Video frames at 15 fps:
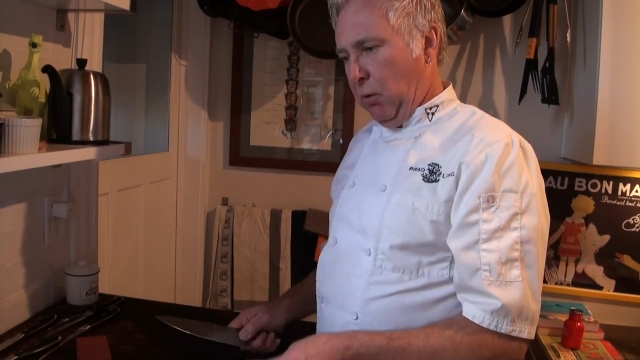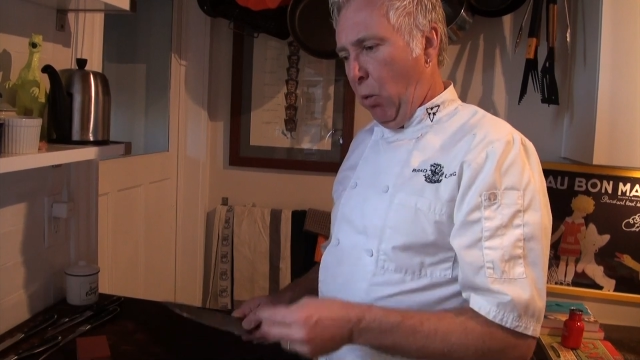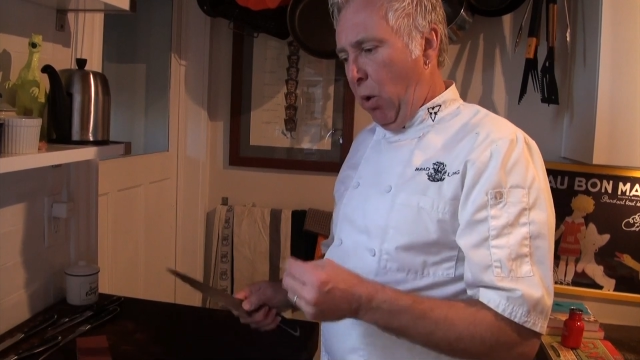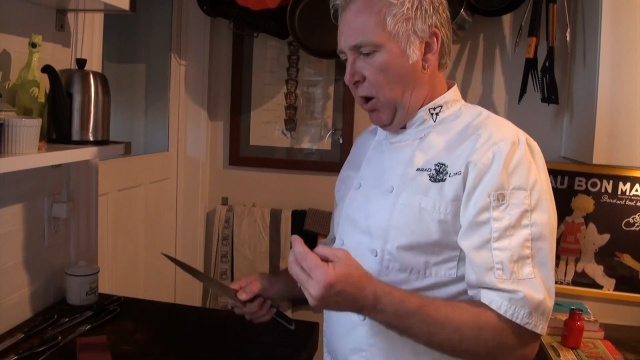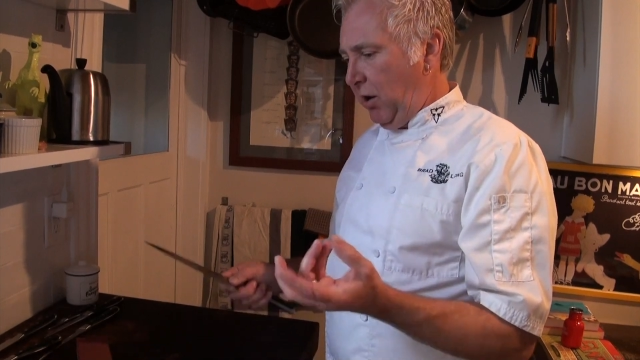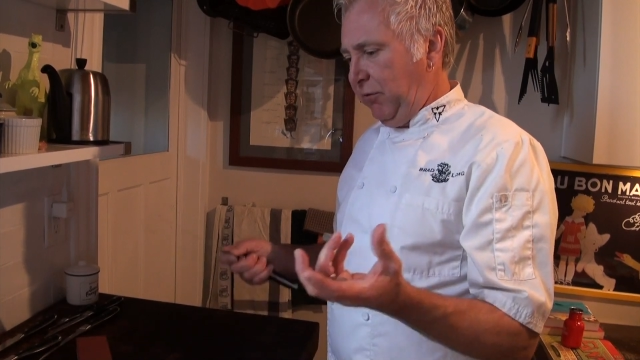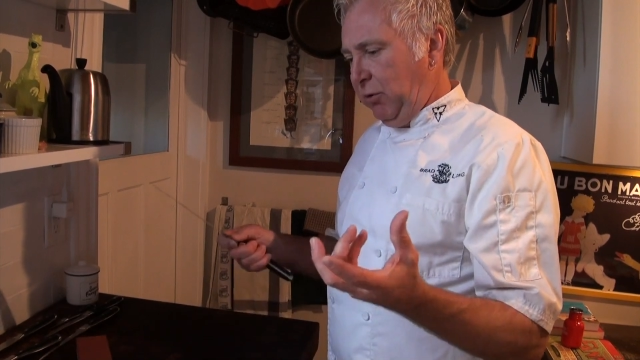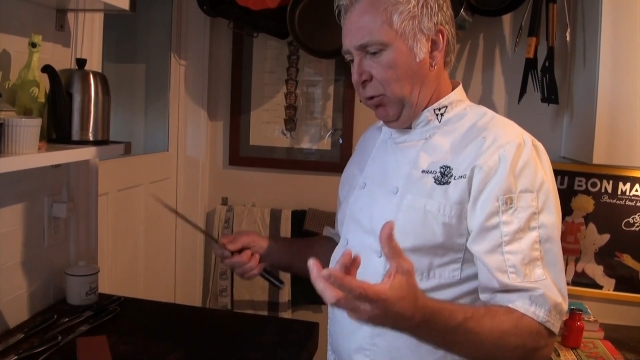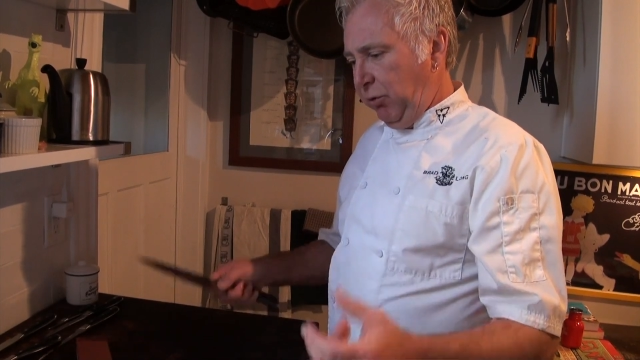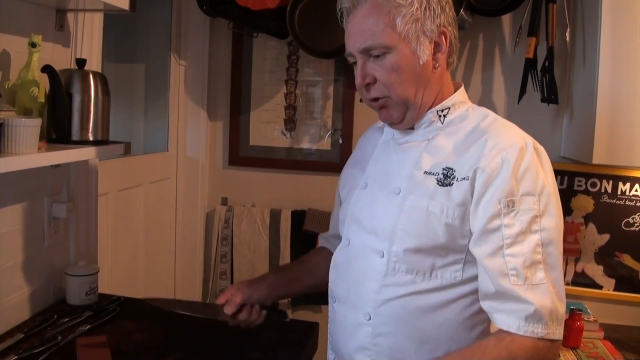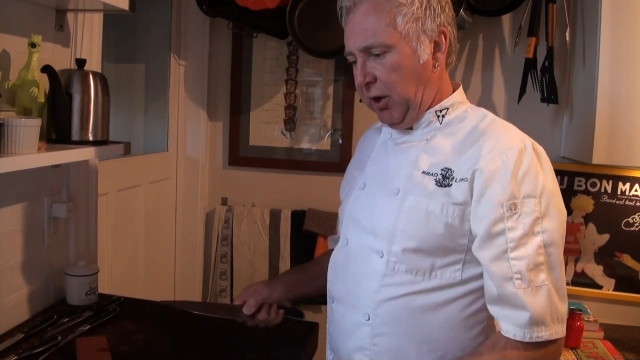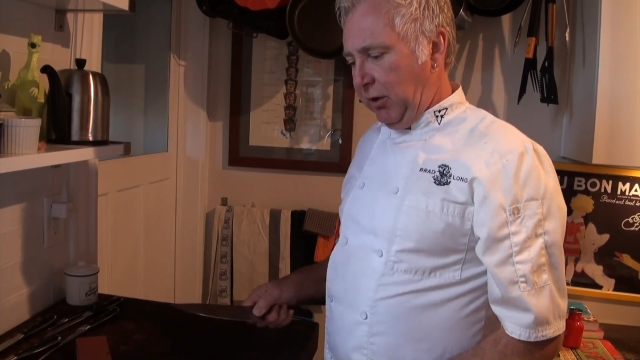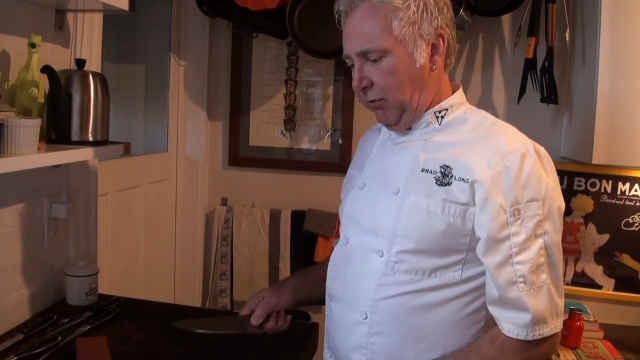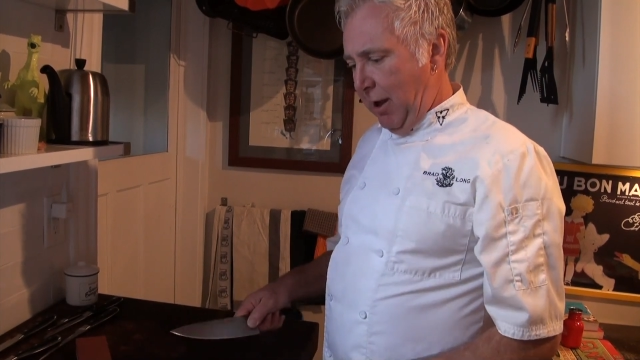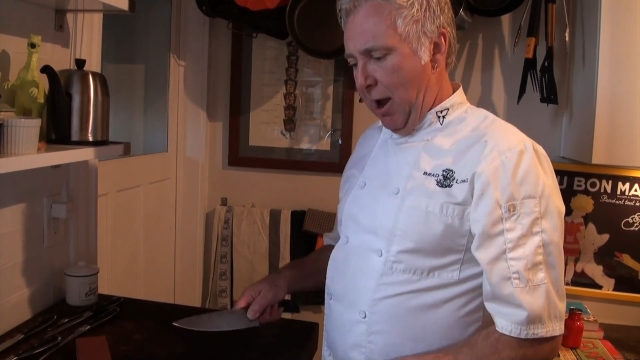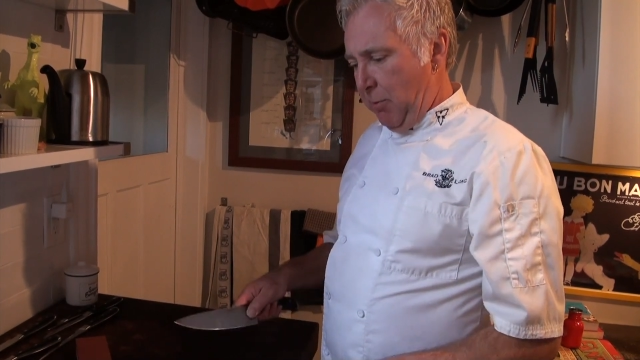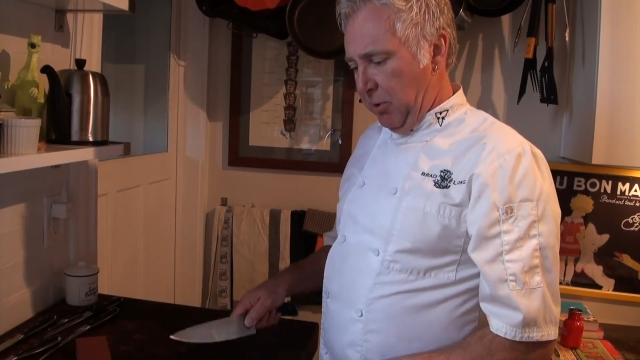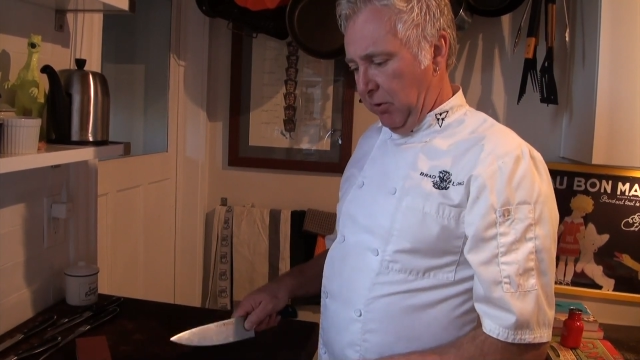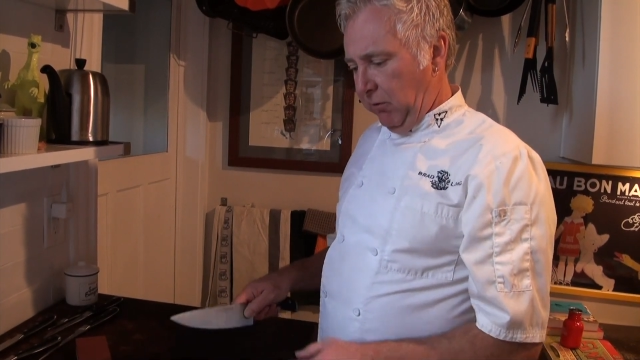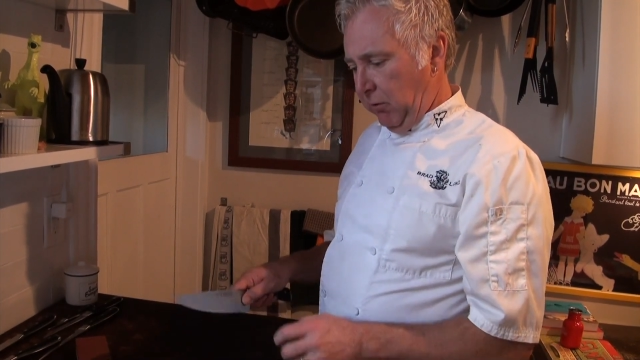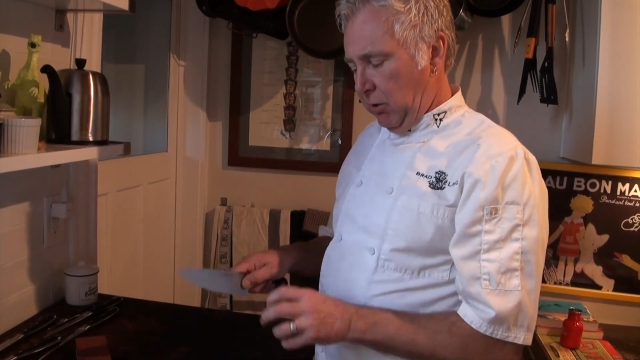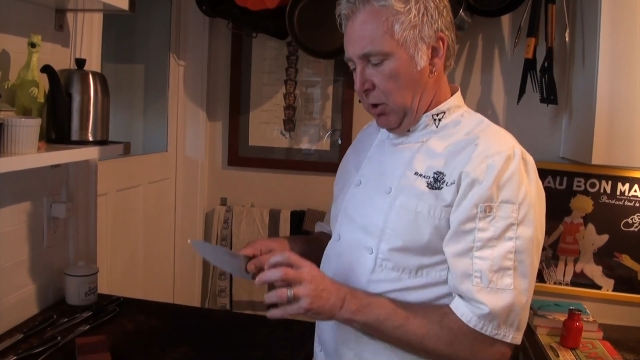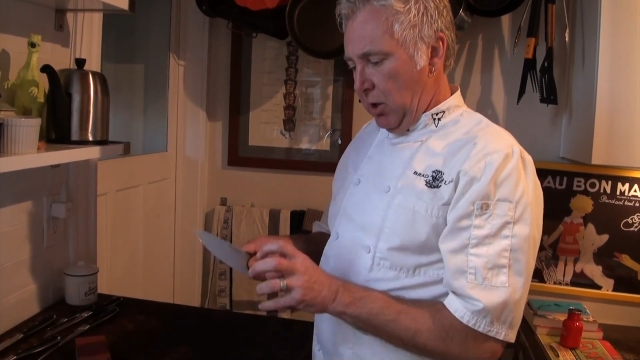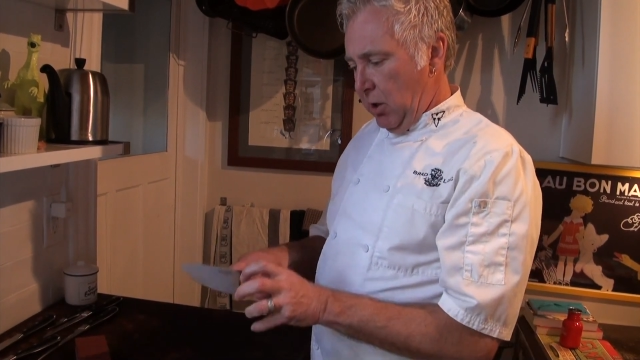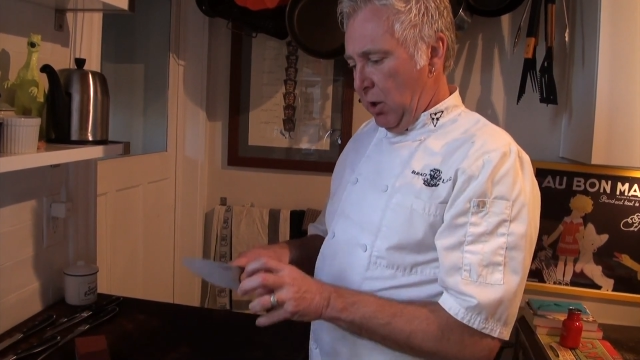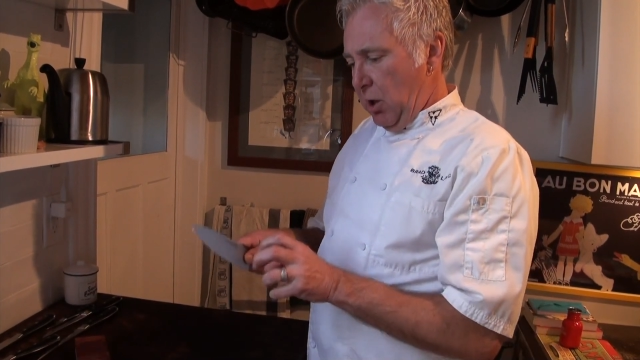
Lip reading: one of two things happens.